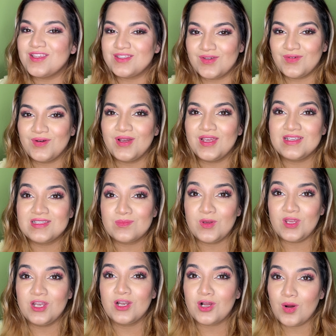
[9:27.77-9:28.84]
So it's
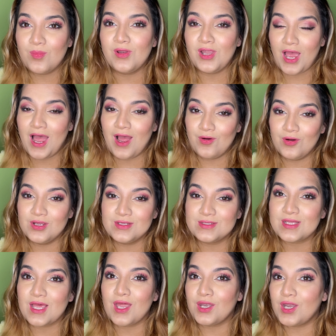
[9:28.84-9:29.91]
been a couple of hours
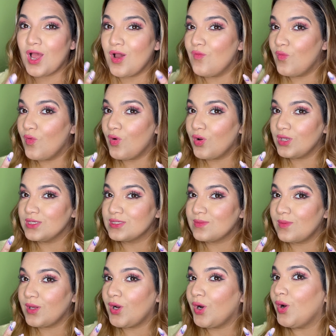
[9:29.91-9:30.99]
and I've worn this
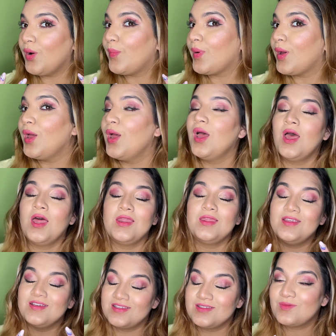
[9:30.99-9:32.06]
makeup.
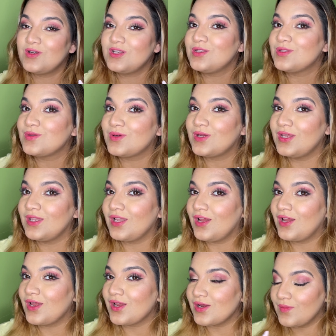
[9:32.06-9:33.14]
This is what it's looking like.